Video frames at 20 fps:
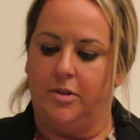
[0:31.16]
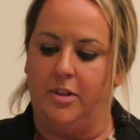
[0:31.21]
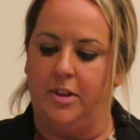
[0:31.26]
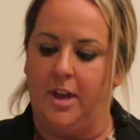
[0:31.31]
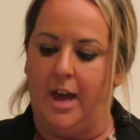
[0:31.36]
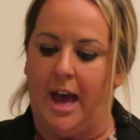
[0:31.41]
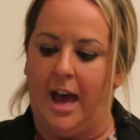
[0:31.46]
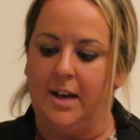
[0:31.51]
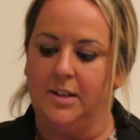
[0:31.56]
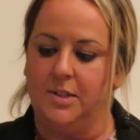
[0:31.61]

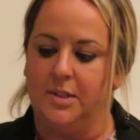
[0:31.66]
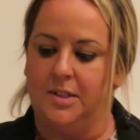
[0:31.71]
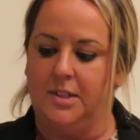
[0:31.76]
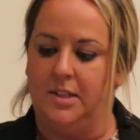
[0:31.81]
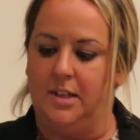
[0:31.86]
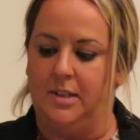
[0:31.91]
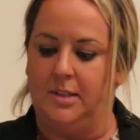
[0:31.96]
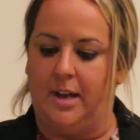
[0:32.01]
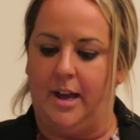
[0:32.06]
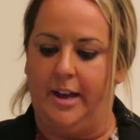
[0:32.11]
The access to
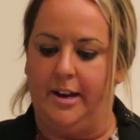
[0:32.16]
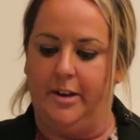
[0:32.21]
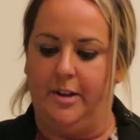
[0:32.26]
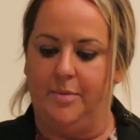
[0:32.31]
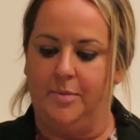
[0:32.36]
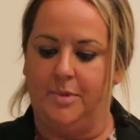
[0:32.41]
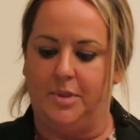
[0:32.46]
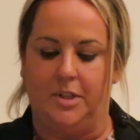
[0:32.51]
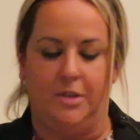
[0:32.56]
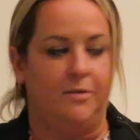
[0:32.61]
these
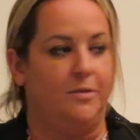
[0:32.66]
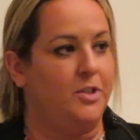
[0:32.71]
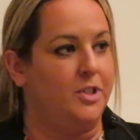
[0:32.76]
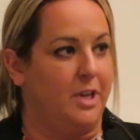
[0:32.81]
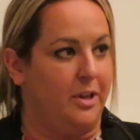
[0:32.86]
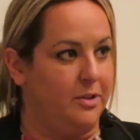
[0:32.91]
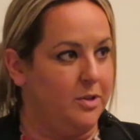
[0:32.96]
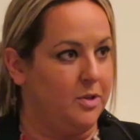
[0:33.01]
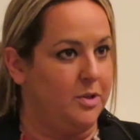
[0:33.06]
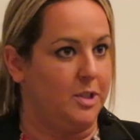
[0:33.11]
items in
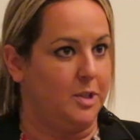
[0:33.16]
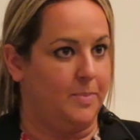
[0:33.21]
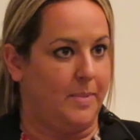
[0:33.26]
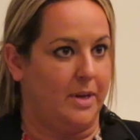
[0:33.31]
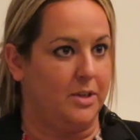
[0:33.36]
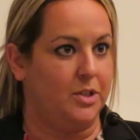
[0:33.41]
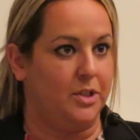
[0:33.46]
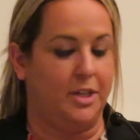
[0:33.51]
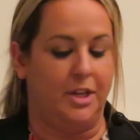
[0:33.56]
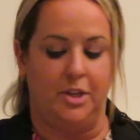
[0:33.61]
shelters,
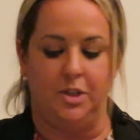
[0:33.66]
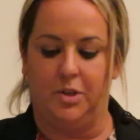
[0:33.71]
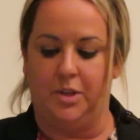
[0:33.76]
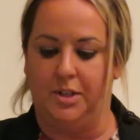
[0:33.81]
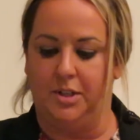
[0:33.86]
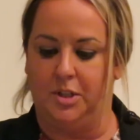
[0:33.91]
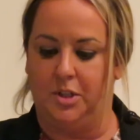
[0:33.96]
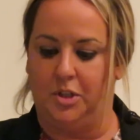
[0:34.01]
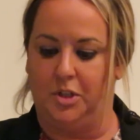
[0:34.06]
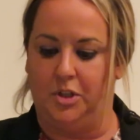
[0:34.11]
especially in
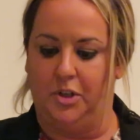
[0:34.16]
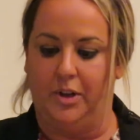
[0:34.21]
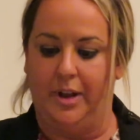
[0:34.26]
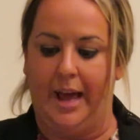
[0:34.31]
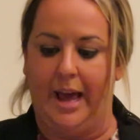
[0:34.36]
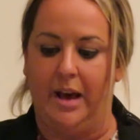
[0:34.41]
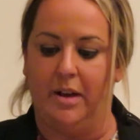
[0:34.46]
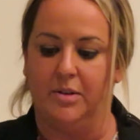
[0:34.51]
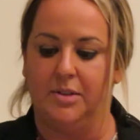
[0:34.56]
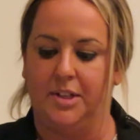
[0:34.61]
transitional
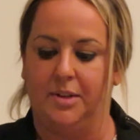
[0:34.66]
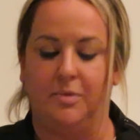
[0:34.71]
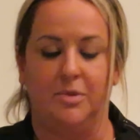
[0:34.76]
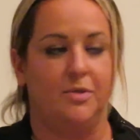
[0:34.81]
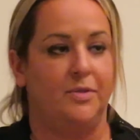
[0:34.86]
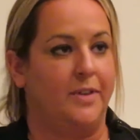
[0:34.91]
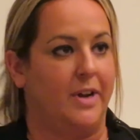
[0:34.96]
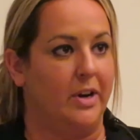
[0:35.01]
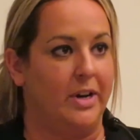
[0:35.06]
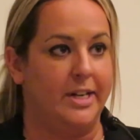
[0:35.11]
housing,
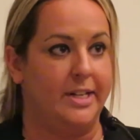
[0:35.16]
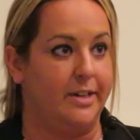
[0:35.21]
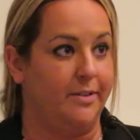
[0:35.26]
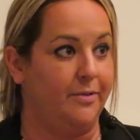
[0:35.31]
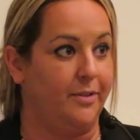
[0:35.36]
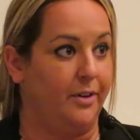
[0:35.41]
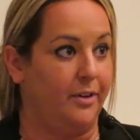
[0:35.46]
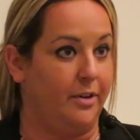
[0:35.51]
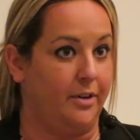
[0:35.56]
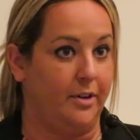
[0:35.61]
was very
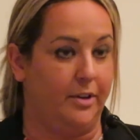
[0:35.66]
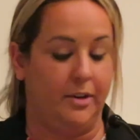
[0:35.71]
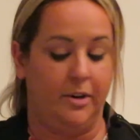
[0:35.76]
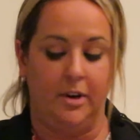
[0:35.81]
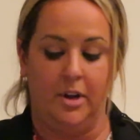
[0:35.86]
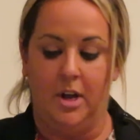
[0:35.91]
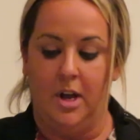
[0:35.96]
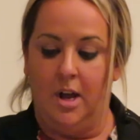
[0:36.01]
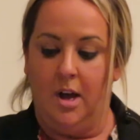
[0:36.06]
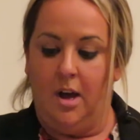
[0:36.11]

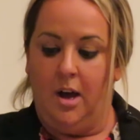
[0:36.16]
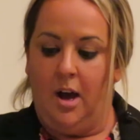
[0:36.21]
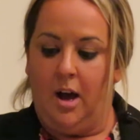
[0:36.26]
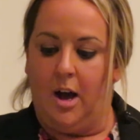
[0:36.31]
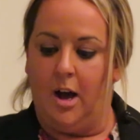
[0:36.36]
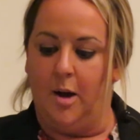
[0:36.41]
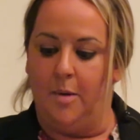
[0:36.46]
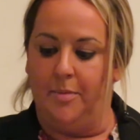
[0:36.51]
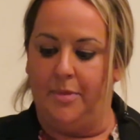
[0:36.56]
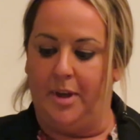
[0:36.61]
difficult.
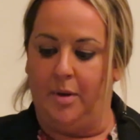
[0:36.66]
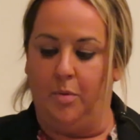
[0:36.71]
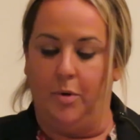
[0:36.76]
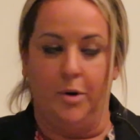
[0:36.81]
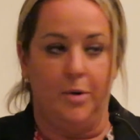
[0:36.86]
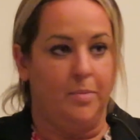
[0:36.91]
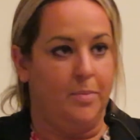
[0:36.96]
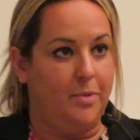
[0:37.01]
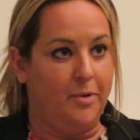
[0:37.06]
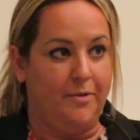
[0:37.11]
They
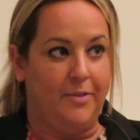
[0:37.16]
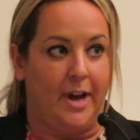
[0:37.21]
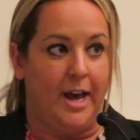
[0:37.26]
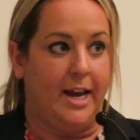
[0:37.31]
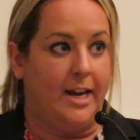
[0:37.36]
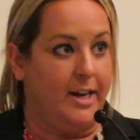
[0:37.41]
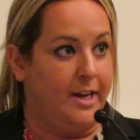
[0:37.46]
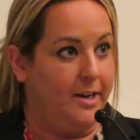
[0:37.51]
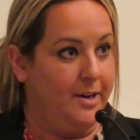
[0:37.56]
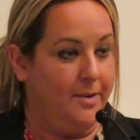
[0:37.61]
weren't
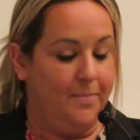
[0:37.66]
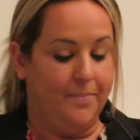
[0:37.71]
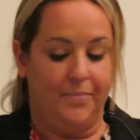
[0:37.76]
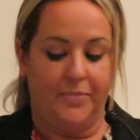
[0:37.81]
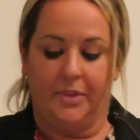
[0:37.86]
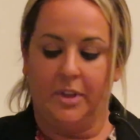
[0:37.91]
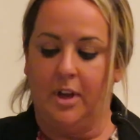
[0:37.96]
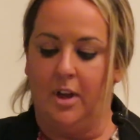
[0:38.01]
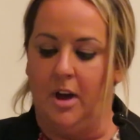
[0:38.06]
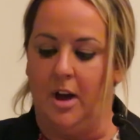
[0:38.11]

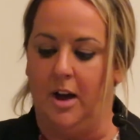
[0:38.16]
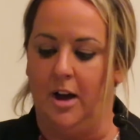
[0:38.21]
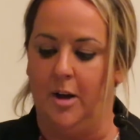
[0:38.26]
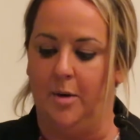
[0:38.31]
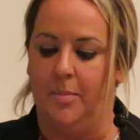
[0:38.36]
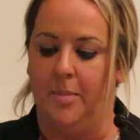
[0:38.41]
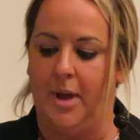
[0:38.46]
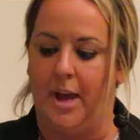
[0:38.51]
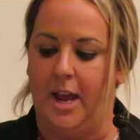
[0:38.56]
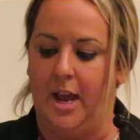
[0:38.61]
provided,
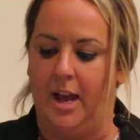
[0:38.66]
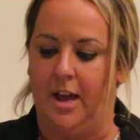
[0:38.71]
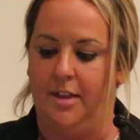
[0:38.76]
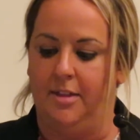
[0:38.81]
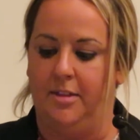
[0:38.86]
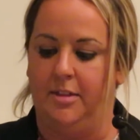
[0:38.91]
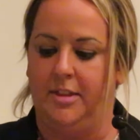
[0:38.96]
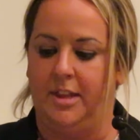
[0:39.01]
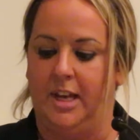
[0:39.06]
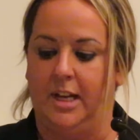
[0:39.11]

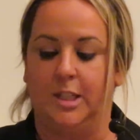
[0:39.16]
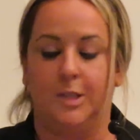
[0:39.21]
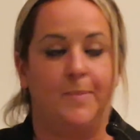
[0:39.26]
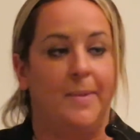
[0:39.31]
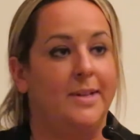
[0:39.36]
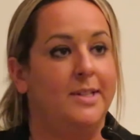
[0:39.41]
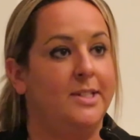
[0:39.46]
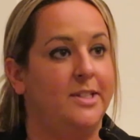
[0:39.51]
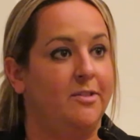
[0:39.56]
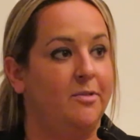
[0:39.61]
and the
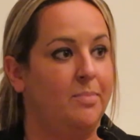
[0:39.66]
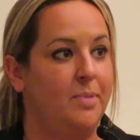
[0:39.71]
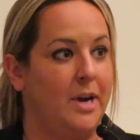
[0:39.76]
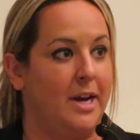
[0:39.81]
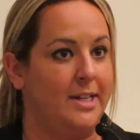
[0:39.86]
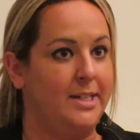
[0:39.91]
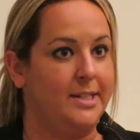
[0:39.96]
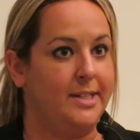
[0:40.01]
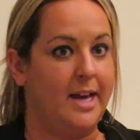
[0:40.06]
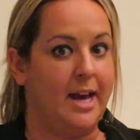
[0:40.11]
expensive
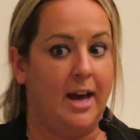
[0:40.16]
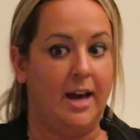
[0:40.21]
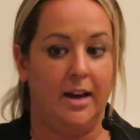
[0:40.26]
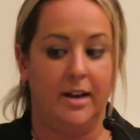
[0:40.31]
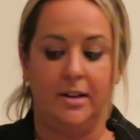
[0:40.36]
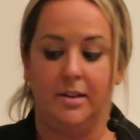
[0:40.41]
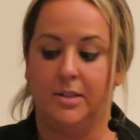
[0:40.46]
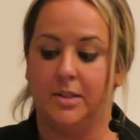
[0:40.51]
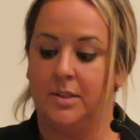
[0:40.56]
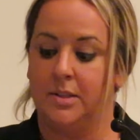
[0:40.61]
price
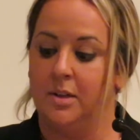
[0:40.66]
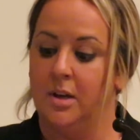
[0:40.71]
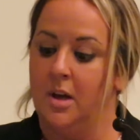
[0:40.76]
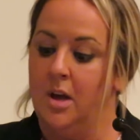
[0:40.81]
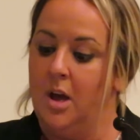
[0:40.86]
tags